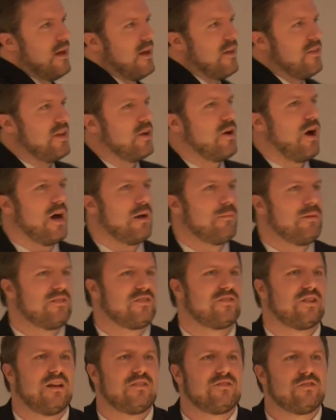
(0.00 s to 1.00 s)
The
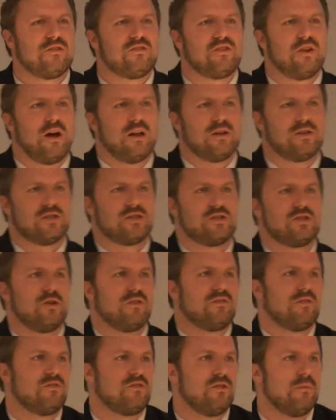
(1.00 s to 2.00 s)
economist/sociologist
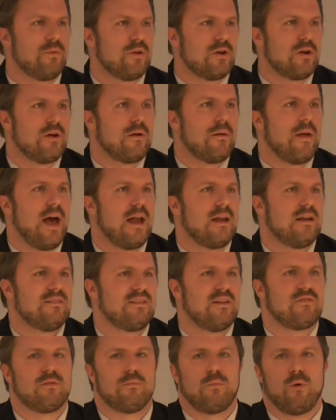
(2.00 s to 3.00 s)
Joseph Schumpeter had a
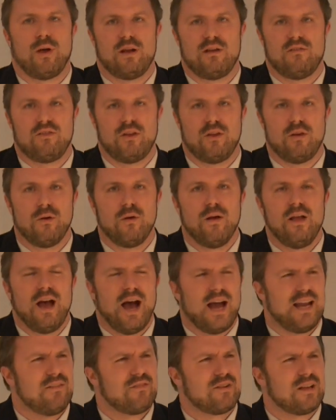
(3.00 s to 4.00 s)
different point of view.
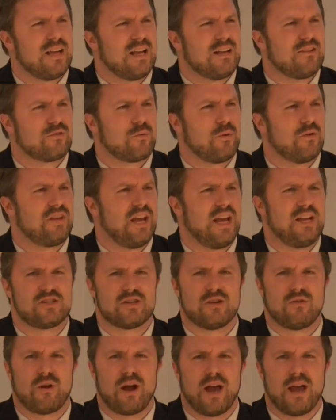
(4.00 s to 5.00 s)
I never can get his
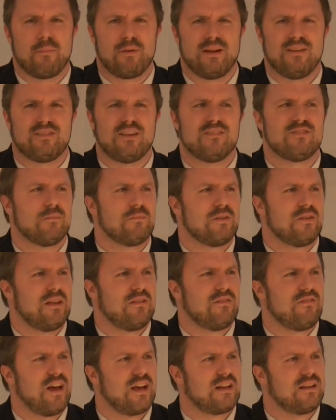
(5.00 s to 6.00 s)
quotation right, but he says something to the
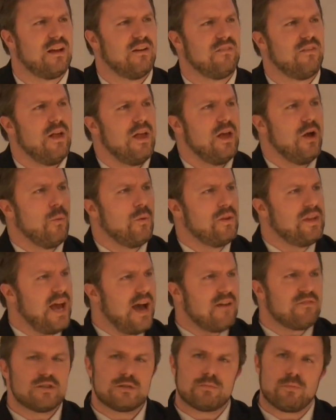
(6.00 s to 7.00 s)
effect of, when the
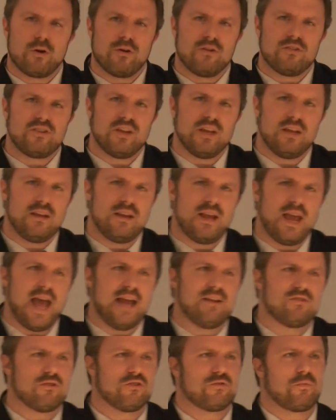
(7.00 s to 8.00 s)
average person
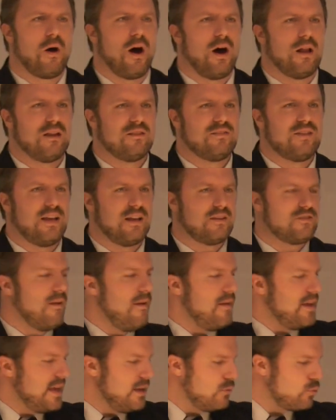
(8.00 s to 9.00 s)
enters politics,
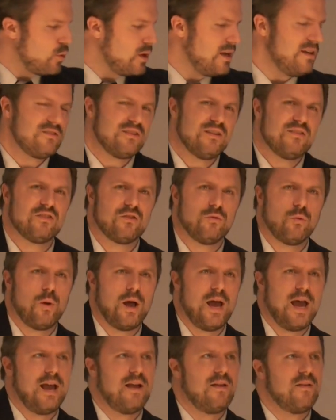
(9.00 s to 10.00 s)
he reasons in a
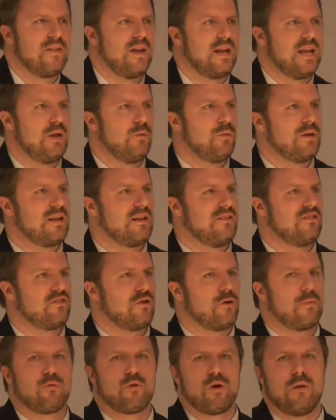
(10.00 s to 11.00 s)
way that he would consider
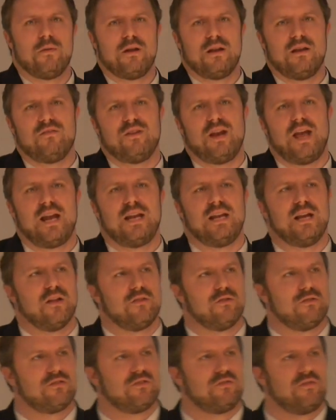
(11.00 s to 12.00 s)
primitive in any
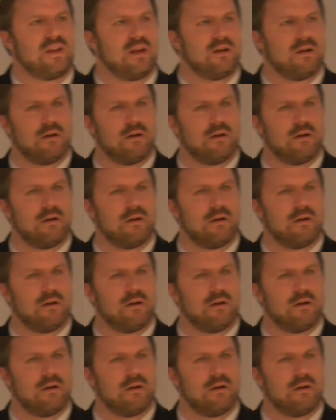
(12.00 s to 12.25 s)
other sphere,